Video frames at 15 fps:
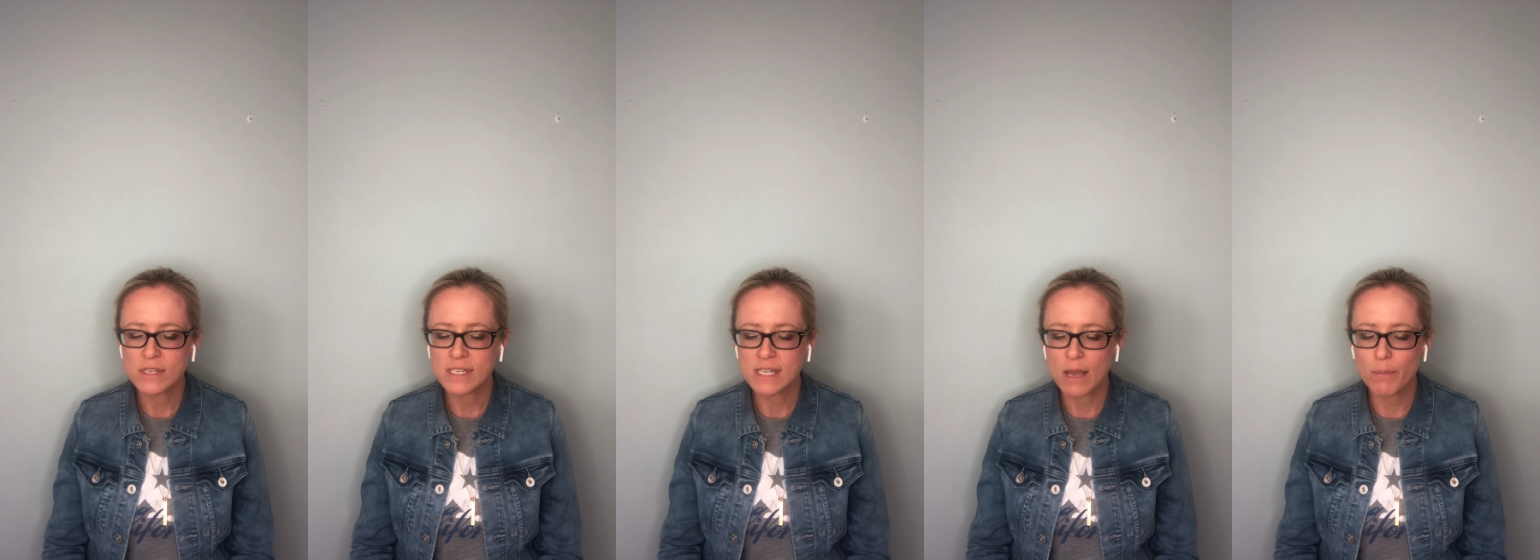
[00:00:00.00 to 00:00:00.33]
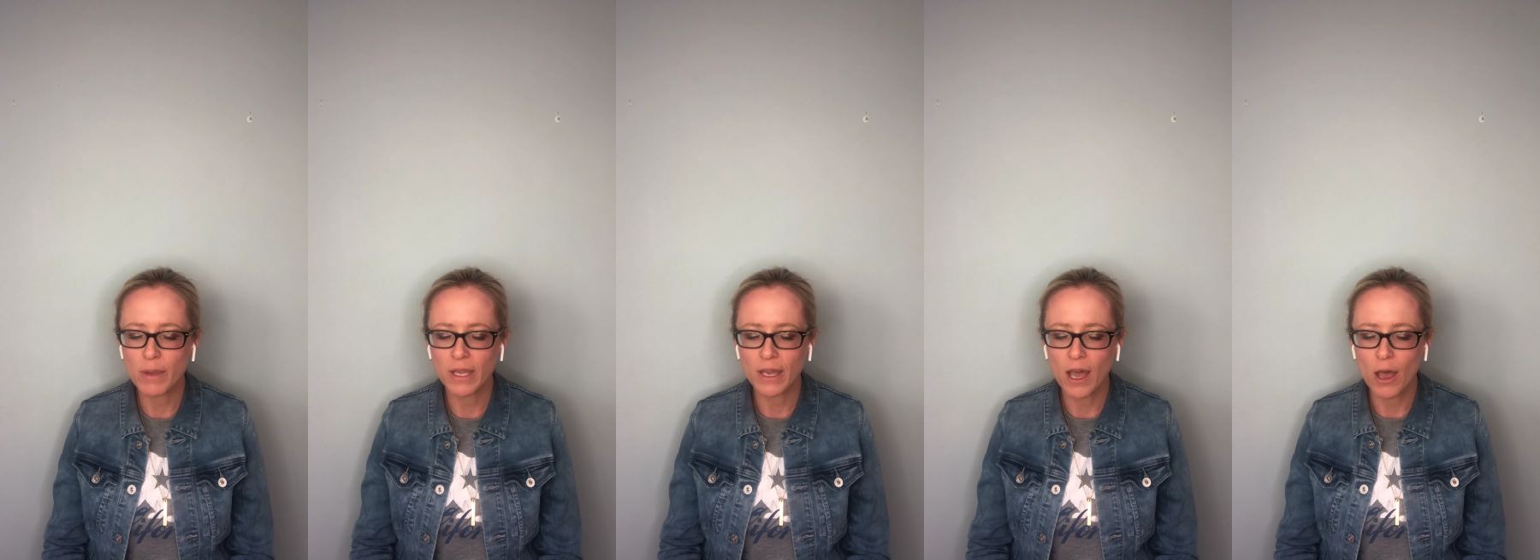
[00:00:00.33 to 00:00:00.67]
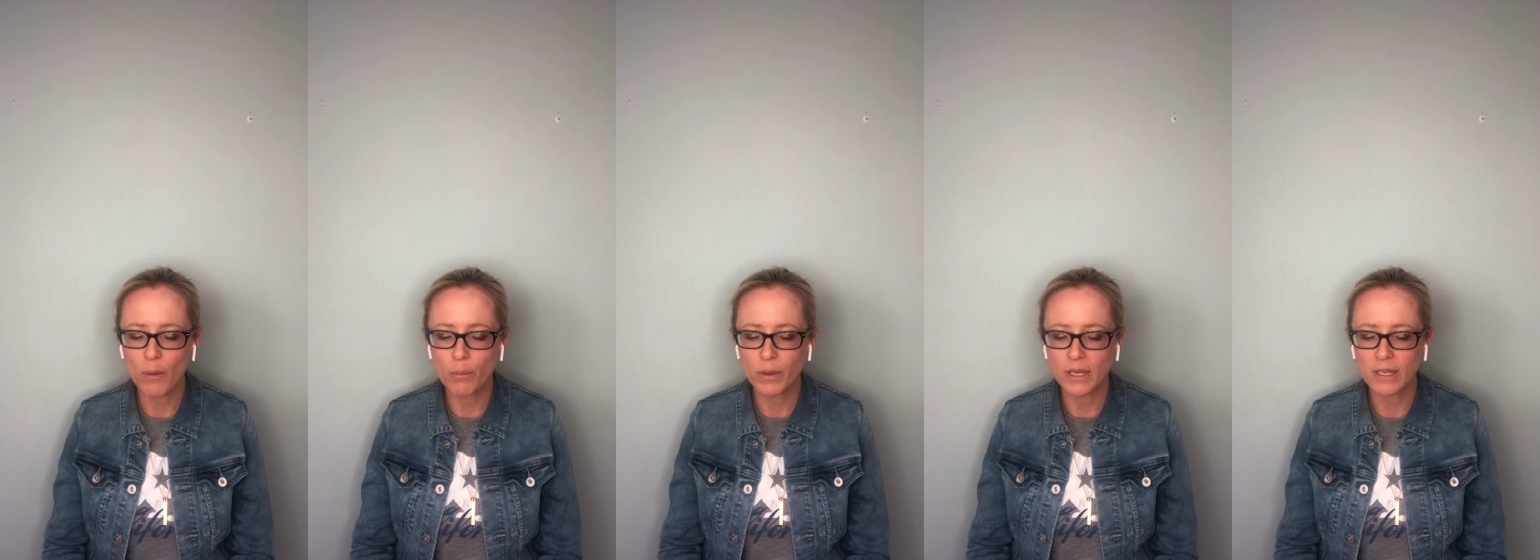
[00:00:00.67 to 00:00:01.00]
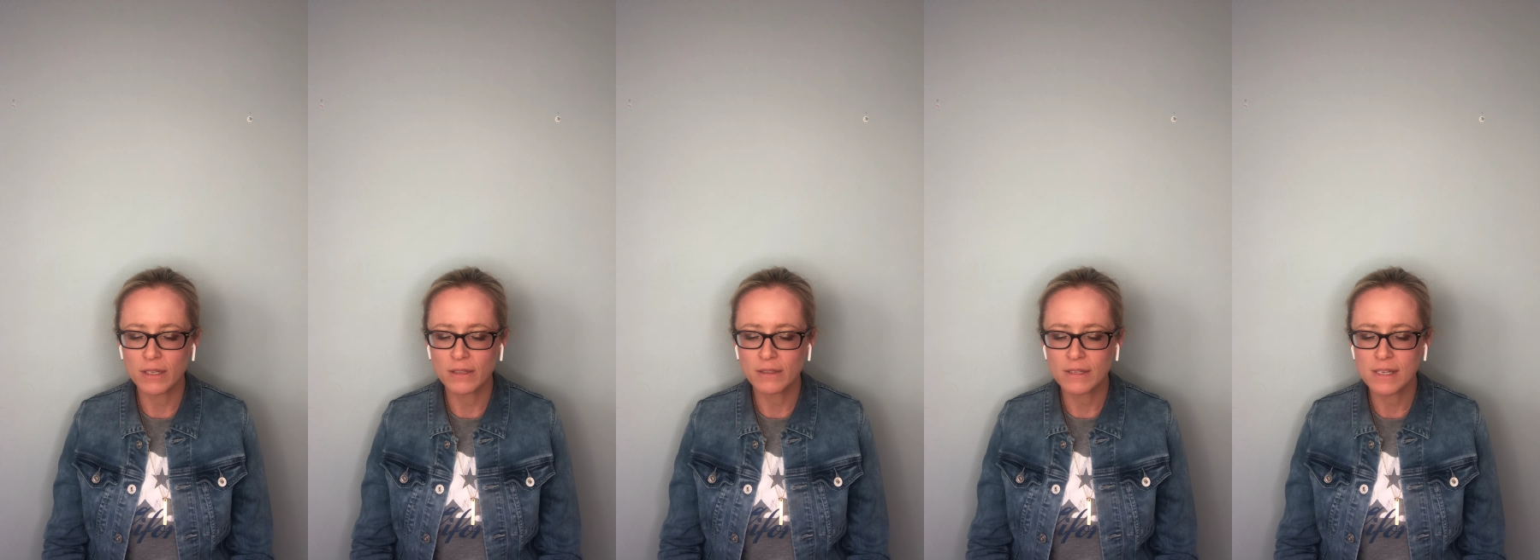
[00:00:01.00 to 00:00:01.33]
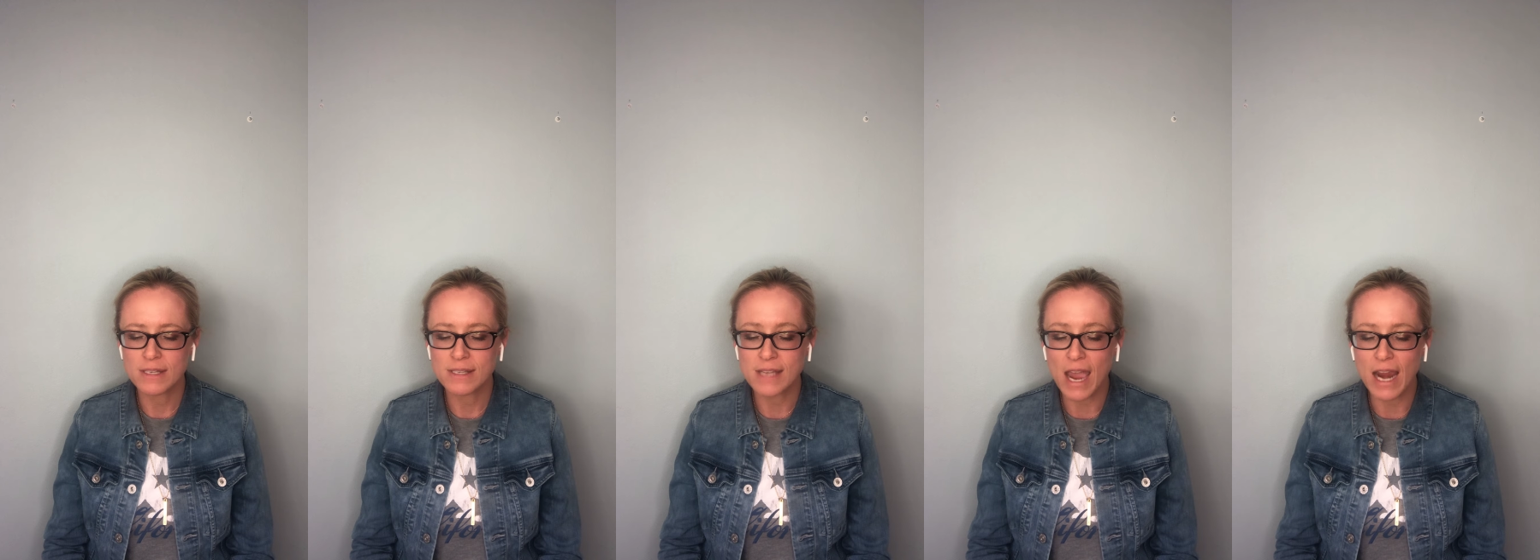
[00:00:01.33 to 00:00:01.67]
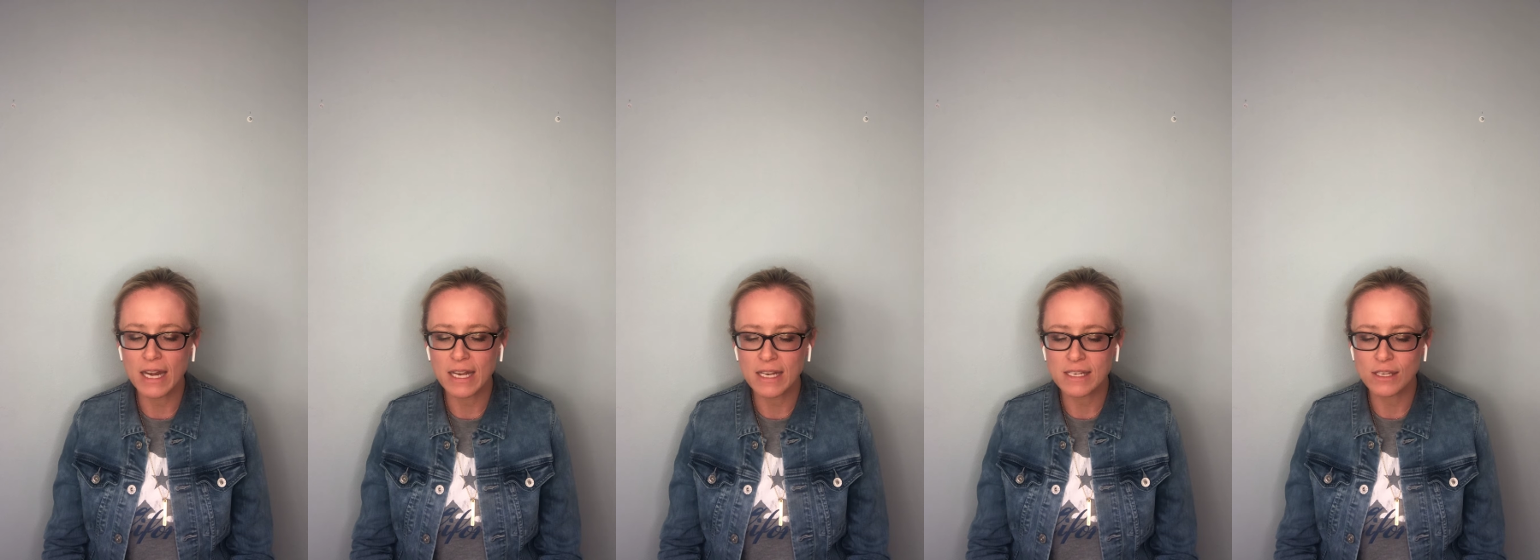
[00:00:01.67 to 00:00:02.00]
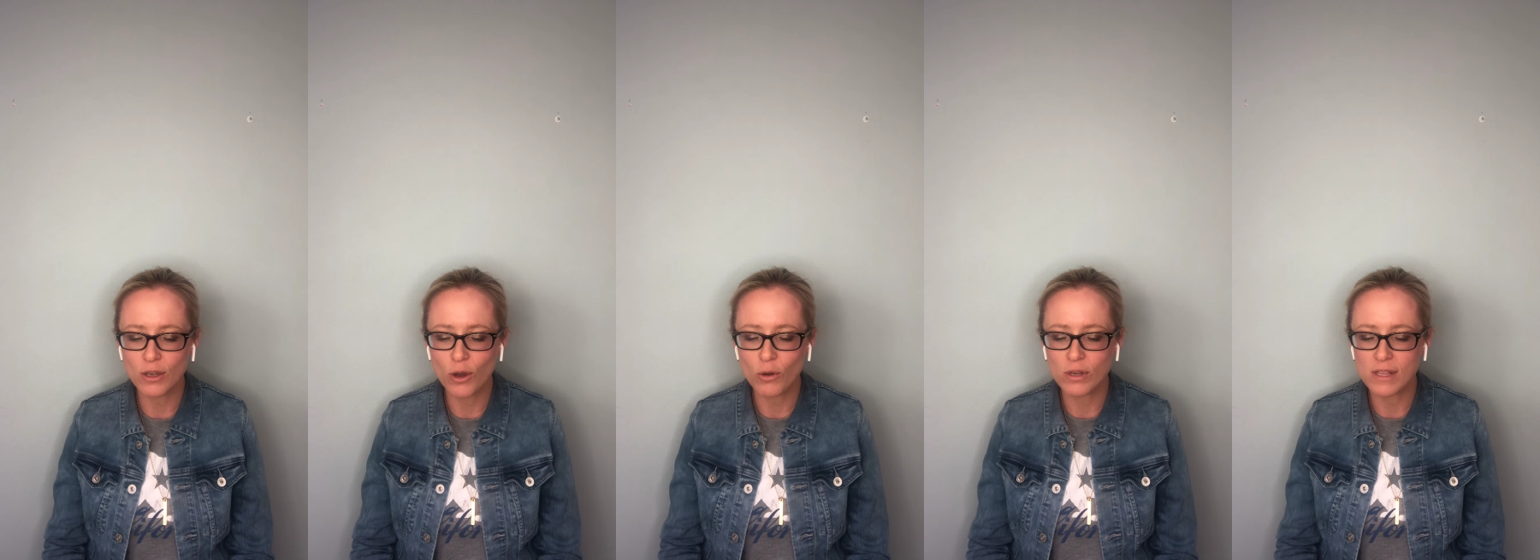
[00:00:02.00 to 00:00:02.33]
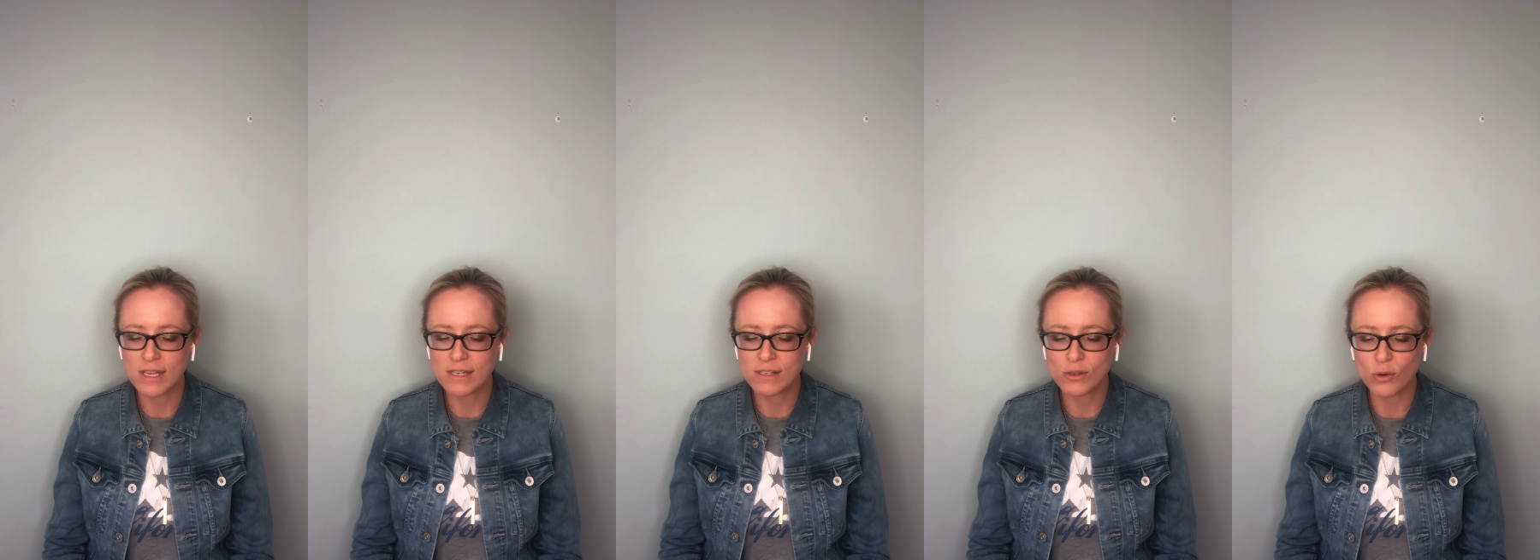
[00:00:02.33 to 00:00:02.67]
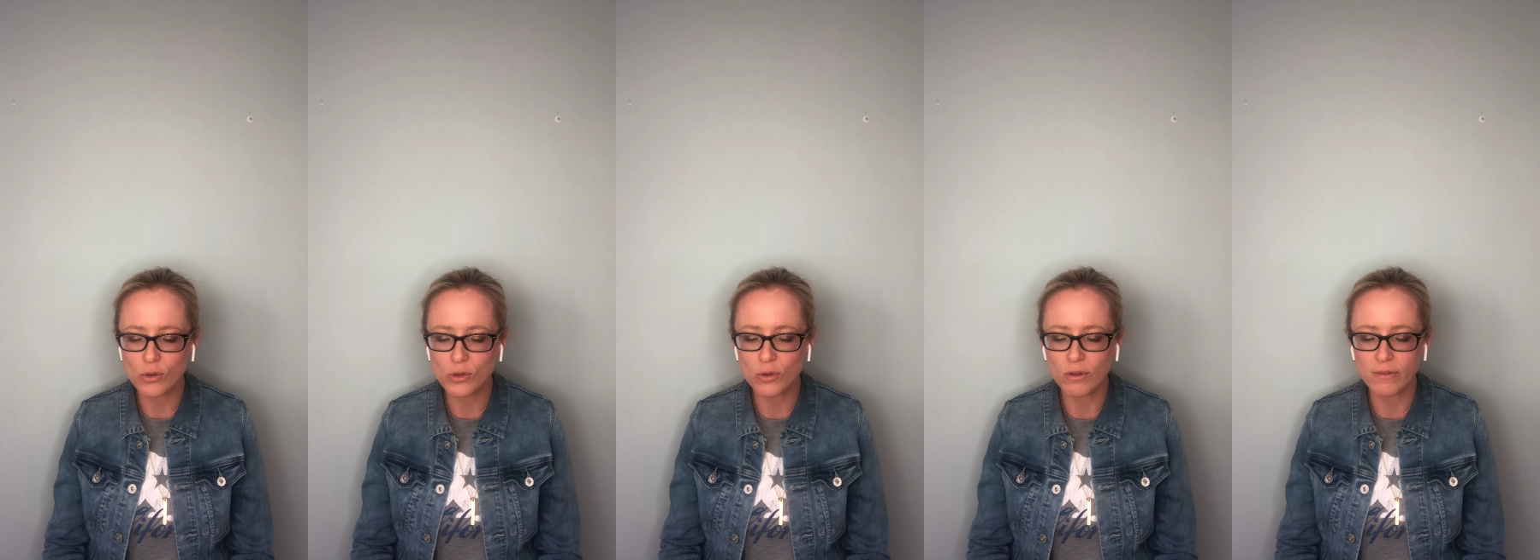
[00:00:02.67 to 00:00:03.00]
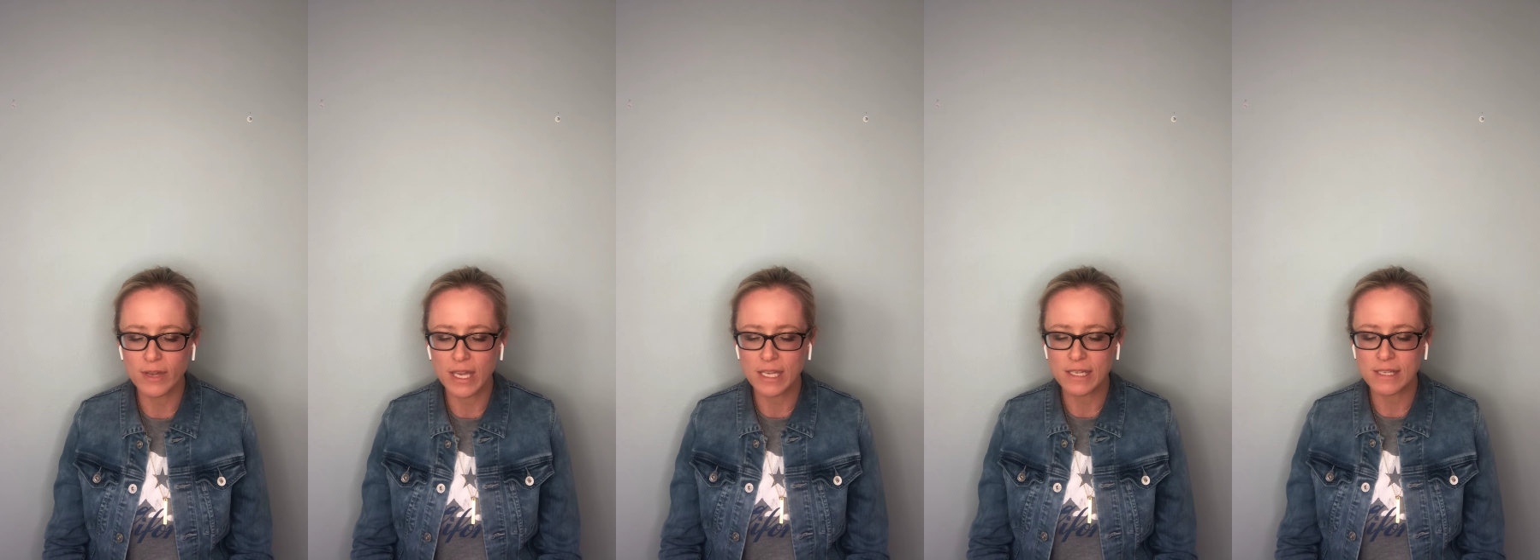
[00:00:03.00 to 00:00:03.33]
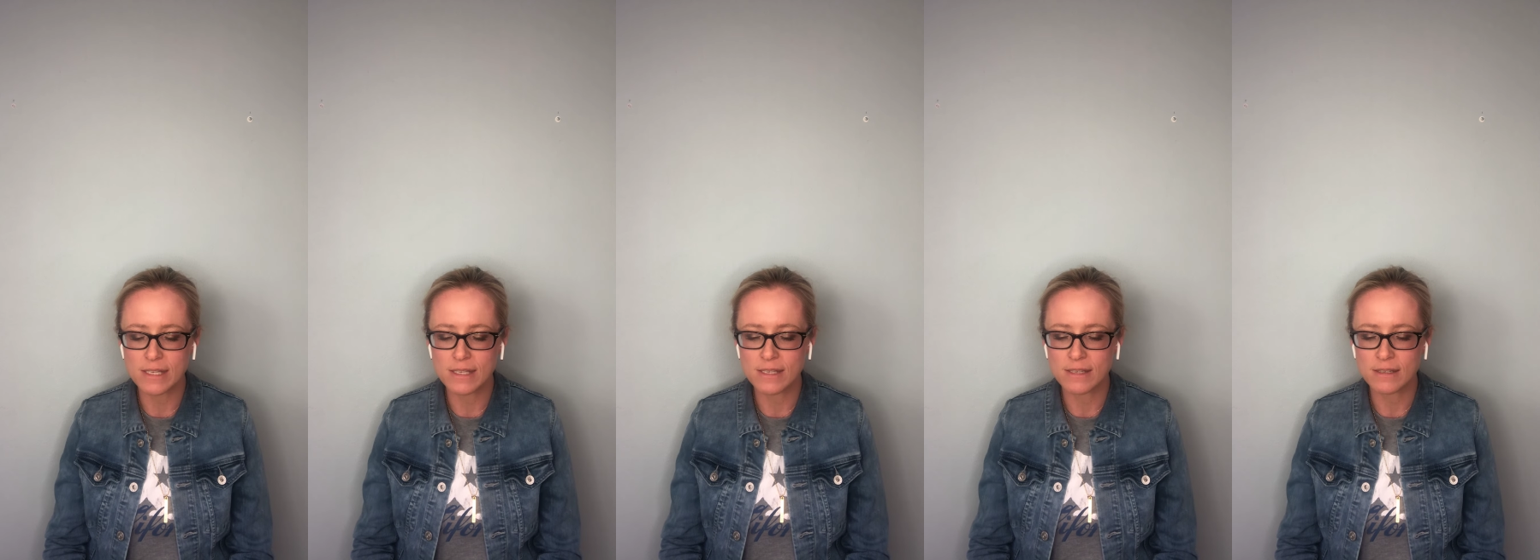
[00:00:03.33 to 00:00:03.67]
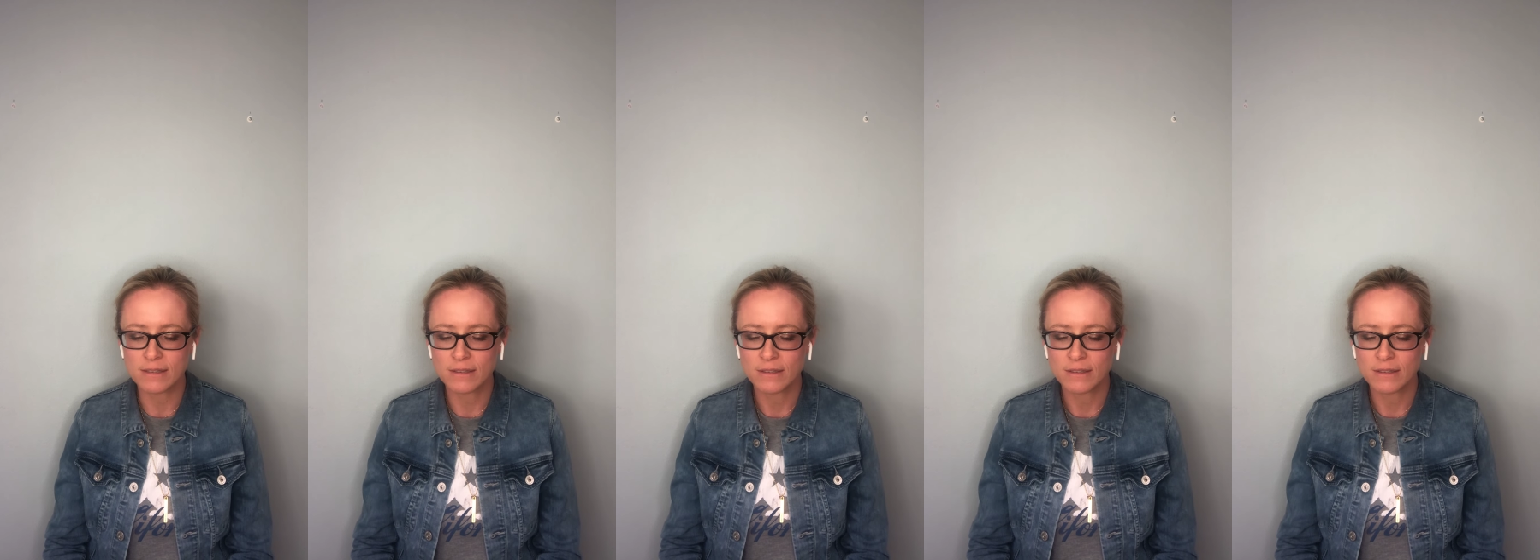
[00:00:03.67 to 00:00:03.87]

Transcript: stepping up and deciding to go to these social events.